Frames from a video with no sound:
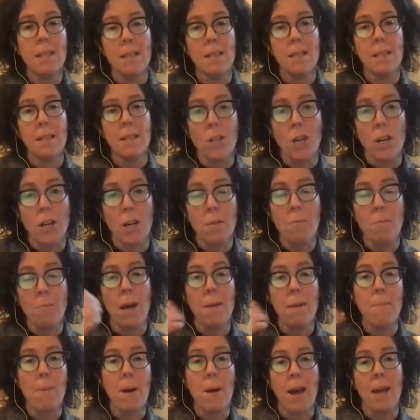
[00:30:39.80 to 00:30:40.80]
they started
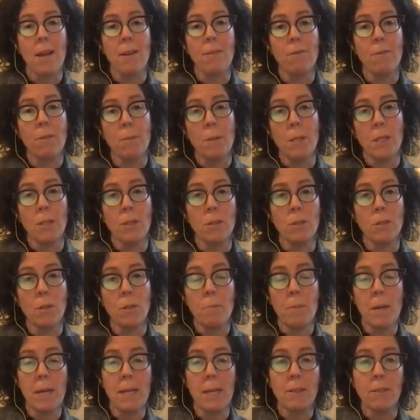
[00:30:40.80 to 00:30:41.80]
by buying from a local
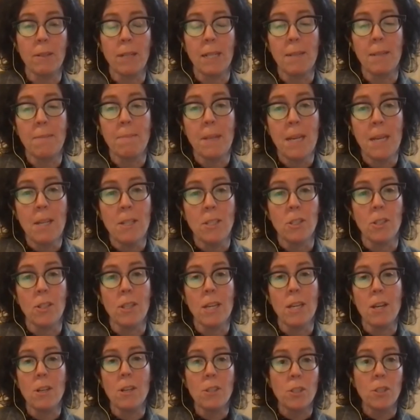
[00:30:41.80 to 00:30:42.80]
bakery. So
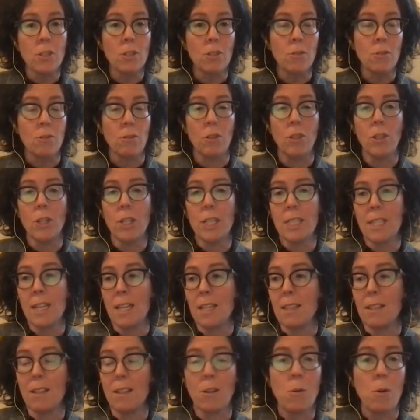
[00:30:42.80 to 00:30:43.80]
they also looked
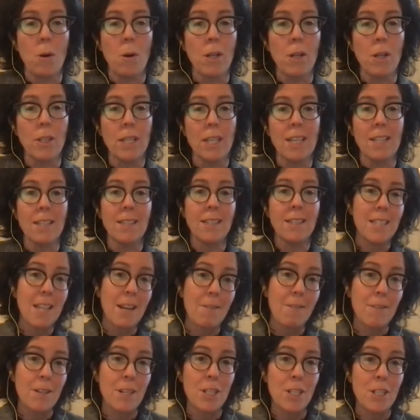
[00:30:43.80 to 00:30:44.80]
at the quality and
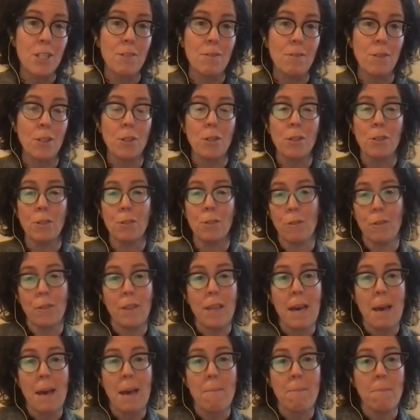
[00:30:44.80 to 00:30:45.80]
definition of local for
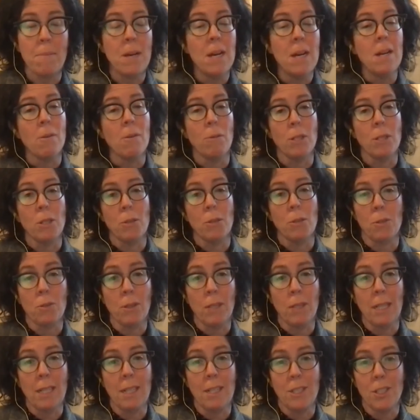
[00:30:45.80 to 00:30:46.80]
them, which was
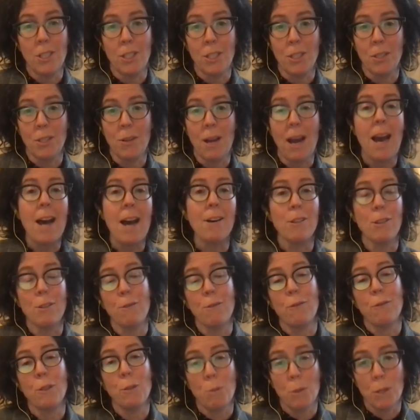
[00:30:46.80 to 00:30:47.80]
related to how the
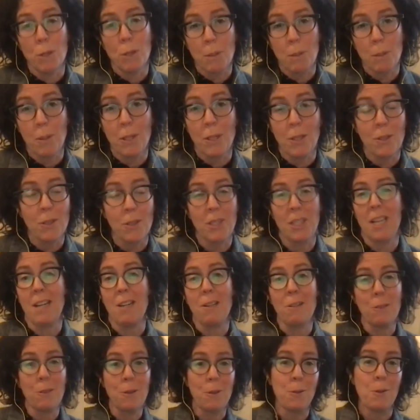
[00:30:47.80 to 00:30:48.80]
food was produced. I
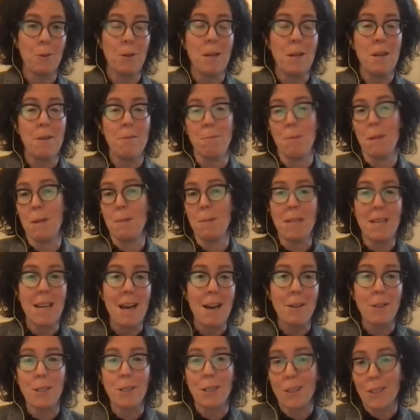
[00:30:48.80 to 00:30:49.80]
don't know, maybe
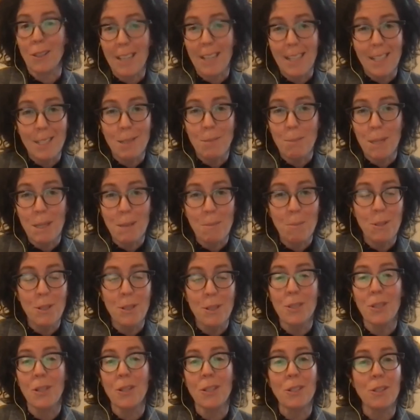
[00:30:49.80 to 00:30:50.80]
now the grain is being
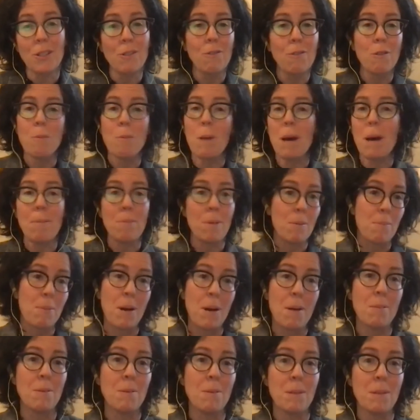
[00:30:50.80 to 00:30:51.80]
produced also in Vermont, but
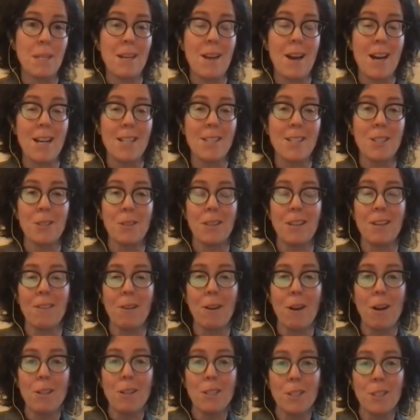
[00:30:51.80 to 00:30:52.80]
probably not. So they
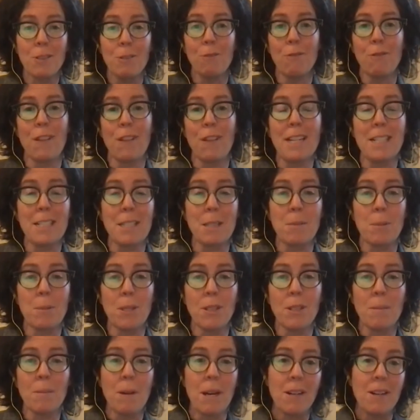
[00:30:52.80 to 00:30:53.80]
were also
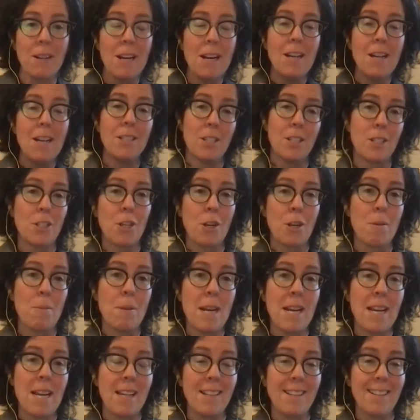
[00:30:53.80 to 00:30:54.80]
flexible about
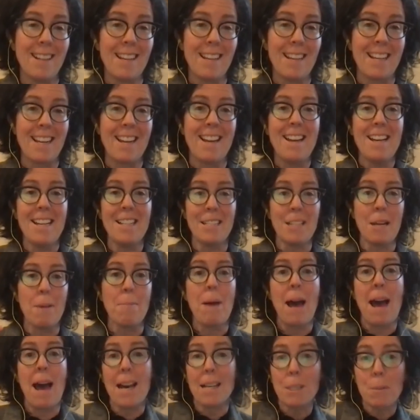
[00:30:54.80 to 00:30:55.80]
determining like some
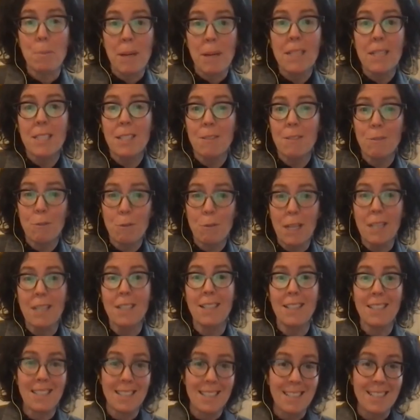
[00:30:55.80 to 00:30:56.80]
aspect of
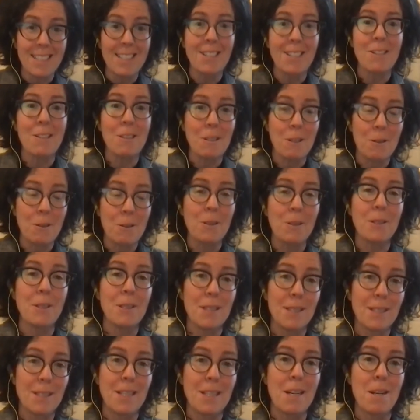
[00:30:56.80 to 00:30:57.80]
what is considered local and
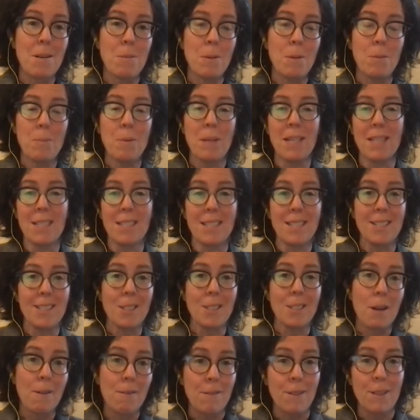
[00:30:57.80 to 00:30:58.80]
sustainable, because
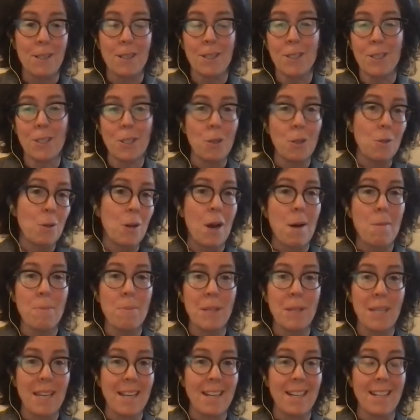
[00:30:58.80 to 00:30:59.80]
it's often so
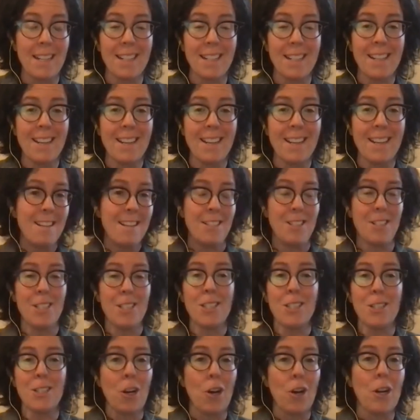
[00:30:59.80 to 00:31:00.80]
complicated.
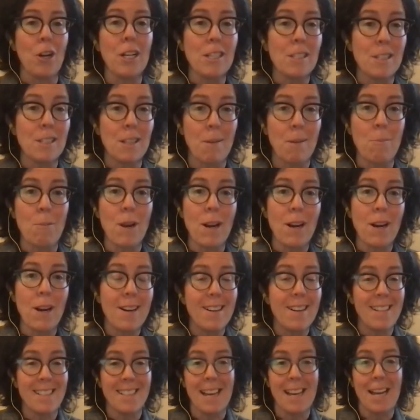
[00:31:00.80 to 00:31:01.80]
Just starting
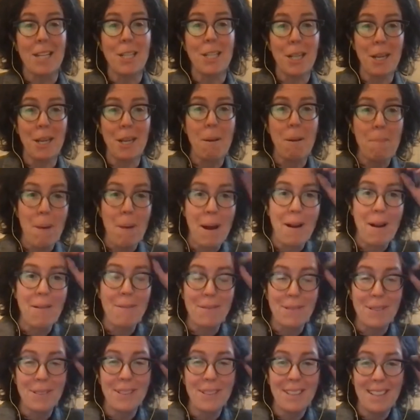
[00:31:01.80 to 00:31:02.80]
somewhere is actually a
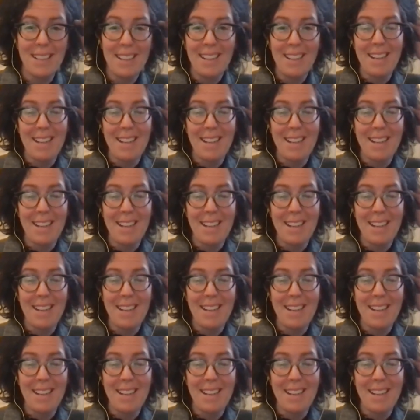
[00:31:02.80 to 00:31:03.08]
powerful